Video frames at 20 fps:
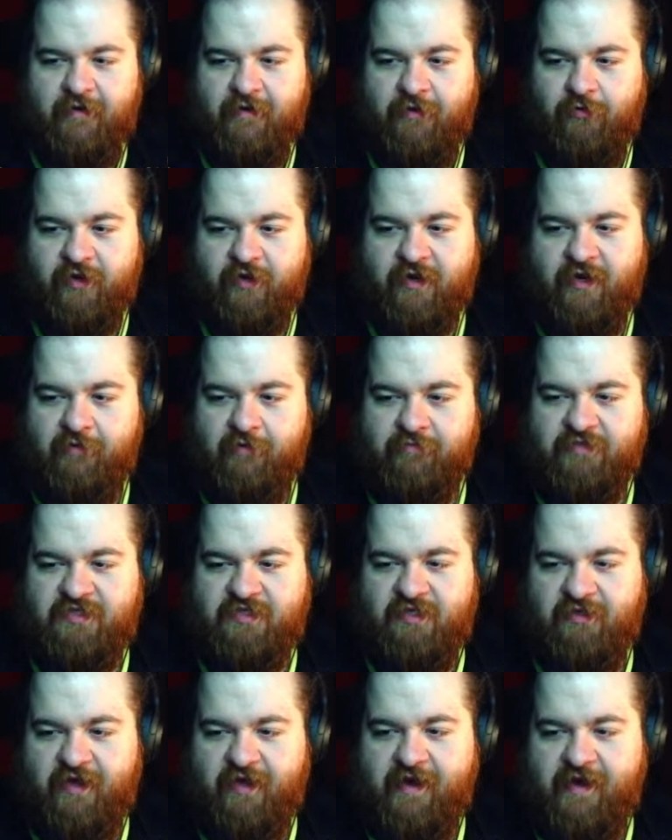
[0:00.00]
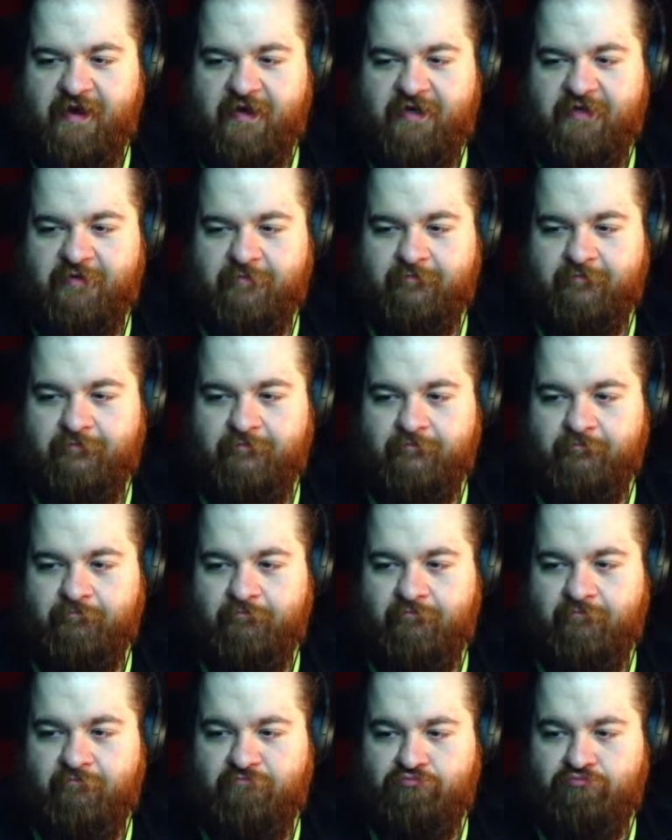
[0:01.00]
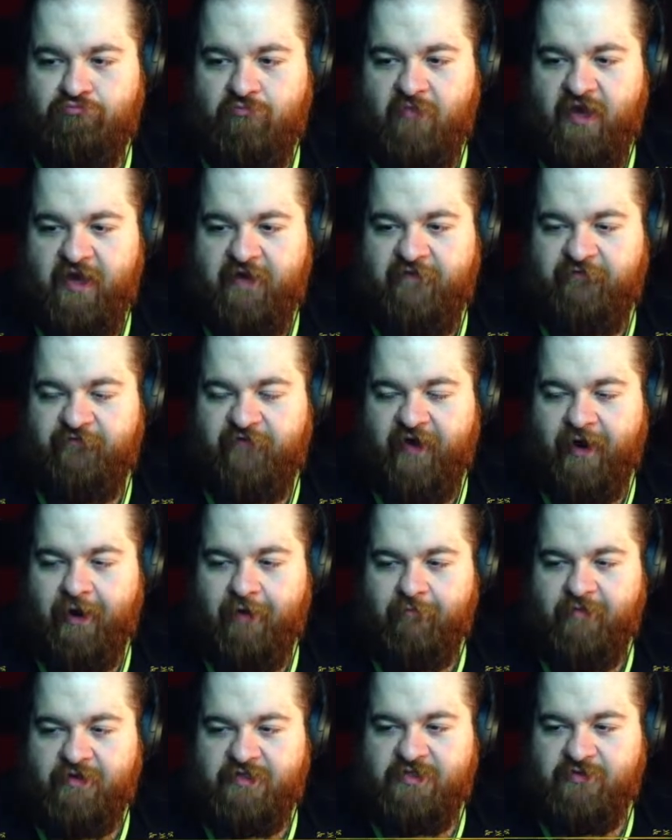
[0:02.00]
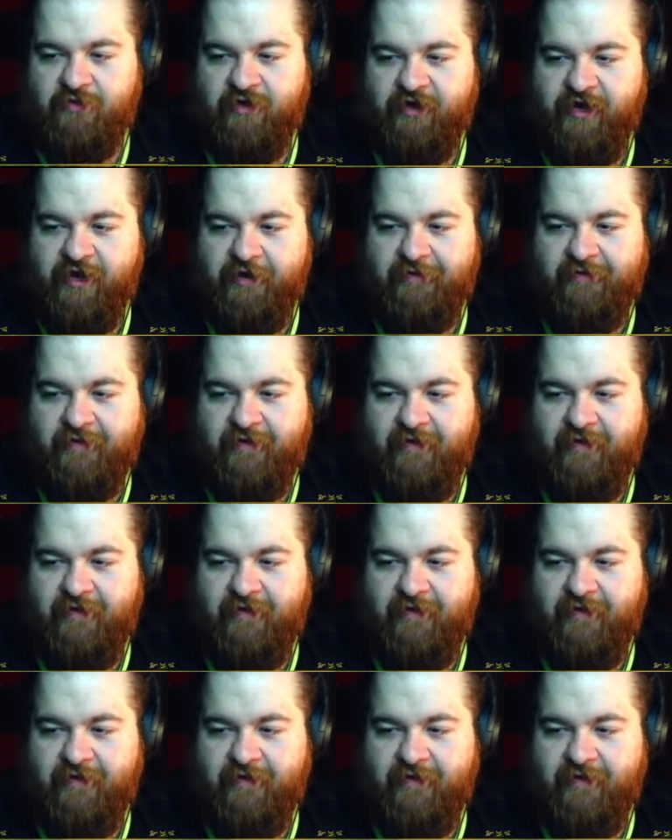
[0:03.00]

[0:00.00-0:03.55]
when it comes to like environments, right,